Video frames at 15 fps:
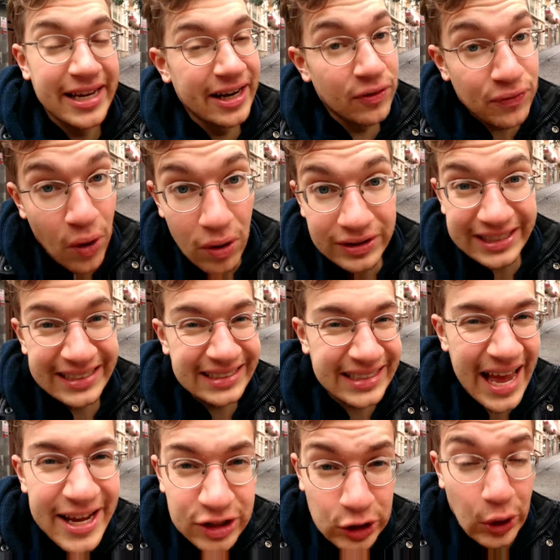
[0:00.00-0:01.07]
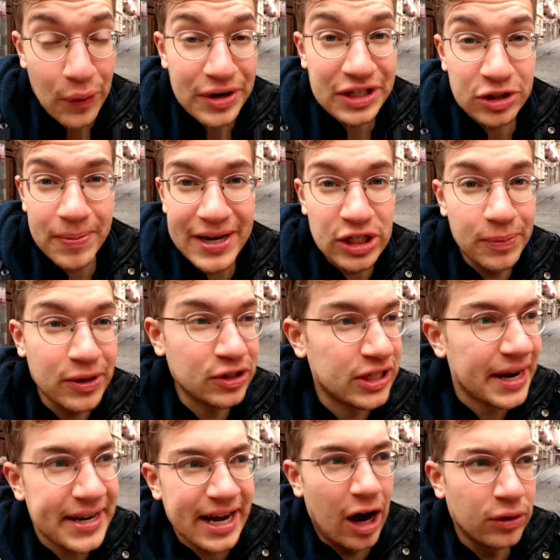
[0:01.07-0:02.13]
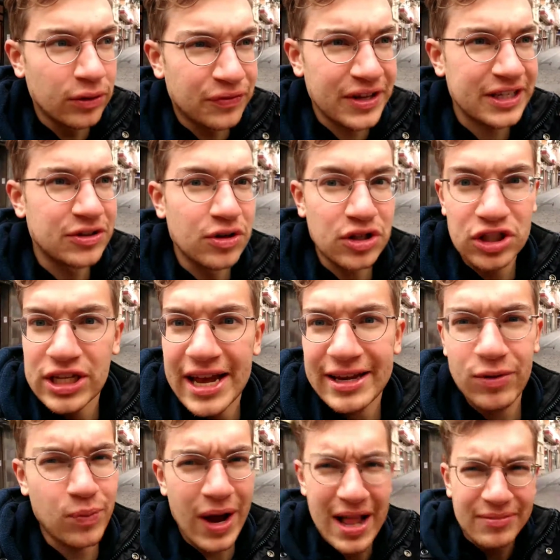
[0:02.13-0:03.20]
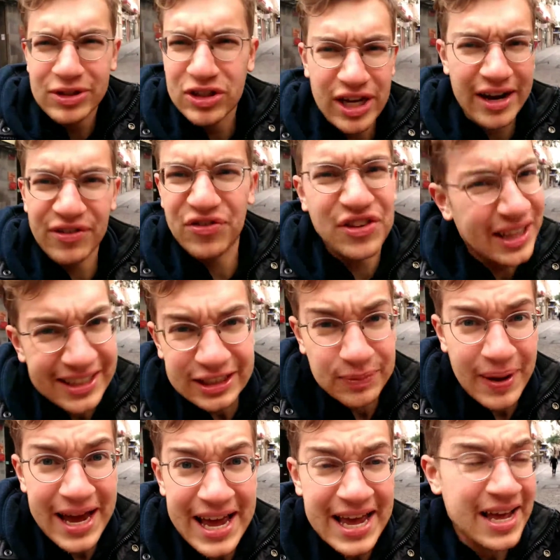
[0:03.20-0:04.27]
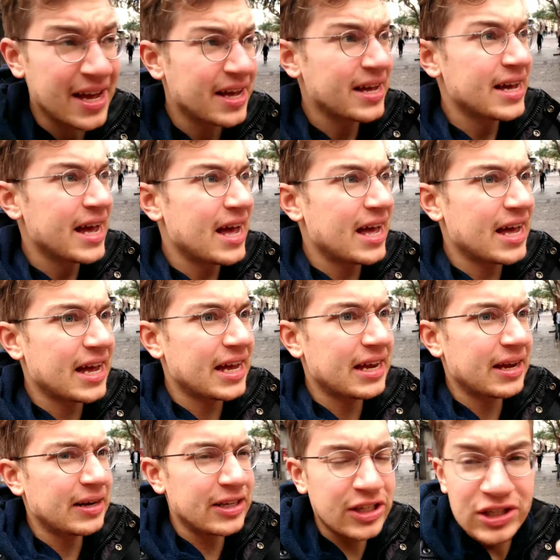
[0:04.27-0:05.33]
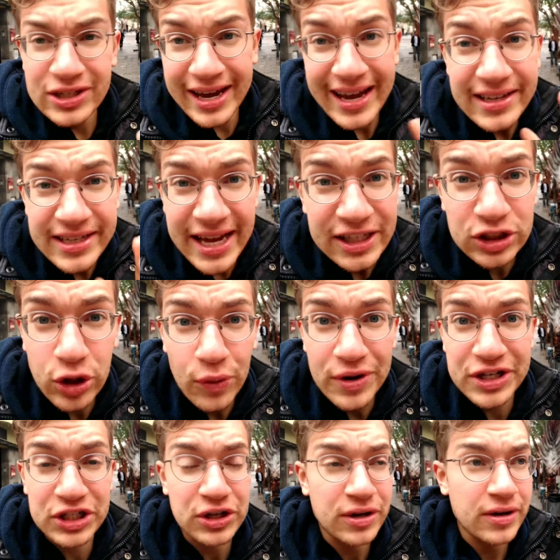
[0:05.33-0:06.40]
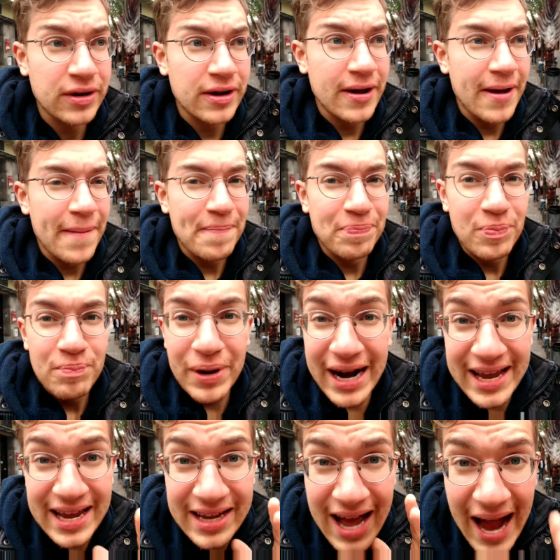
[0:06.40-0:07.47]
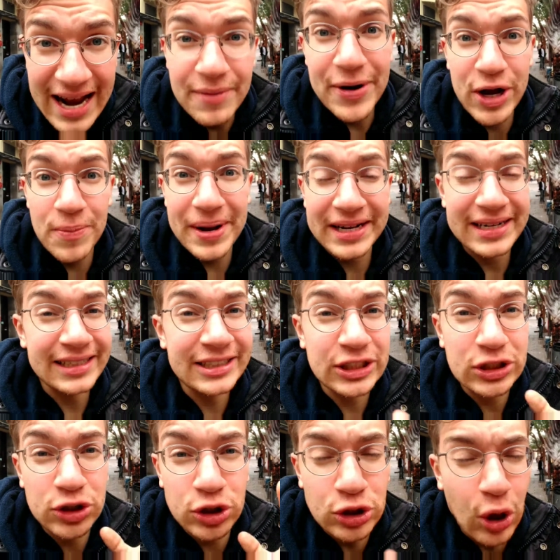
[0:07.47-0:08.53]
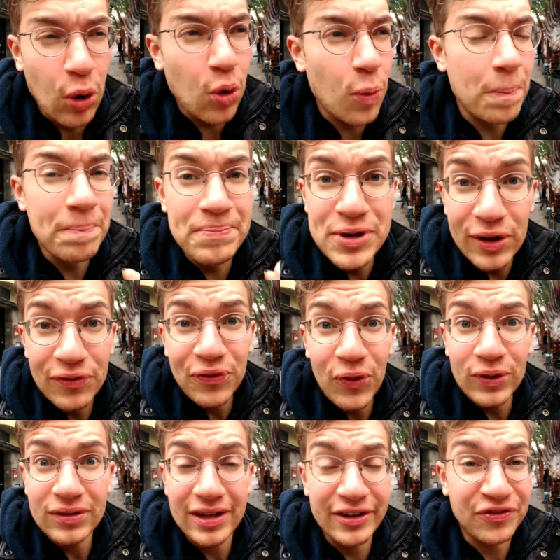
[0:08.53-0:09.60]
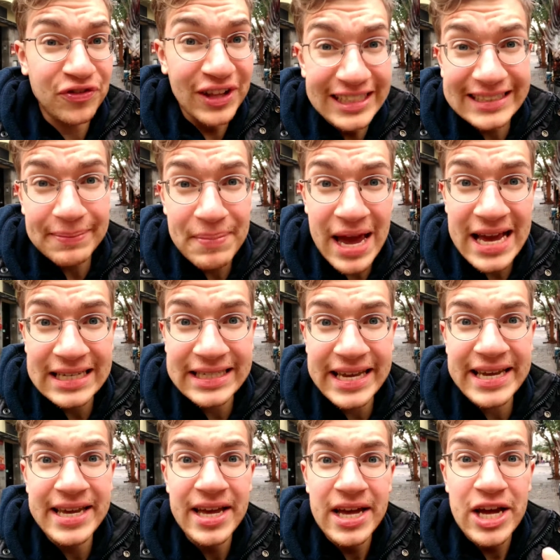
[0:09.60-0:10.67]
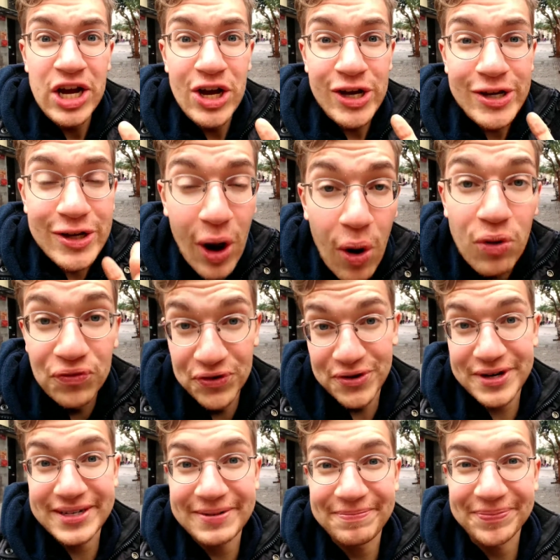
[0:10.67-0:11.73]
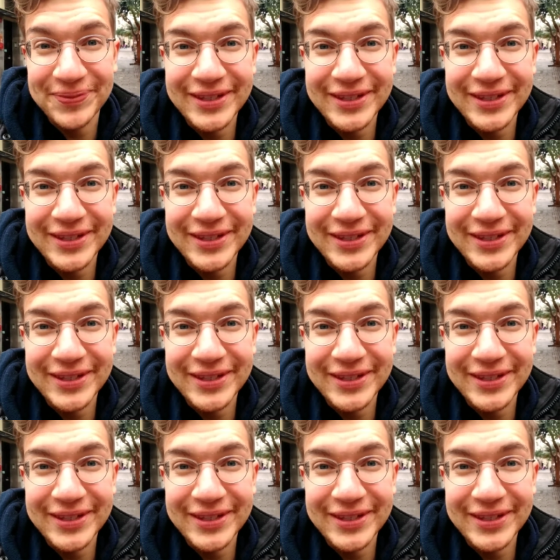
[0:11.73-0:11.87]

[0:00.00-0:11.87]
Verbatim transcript: And of course, it takes courage, especially when you're starting out of this, and you're just like, well, I just kind of feel this way, and this takes courage. But I highly recommend it. It's so beautiful, it feels amazing. Go for it.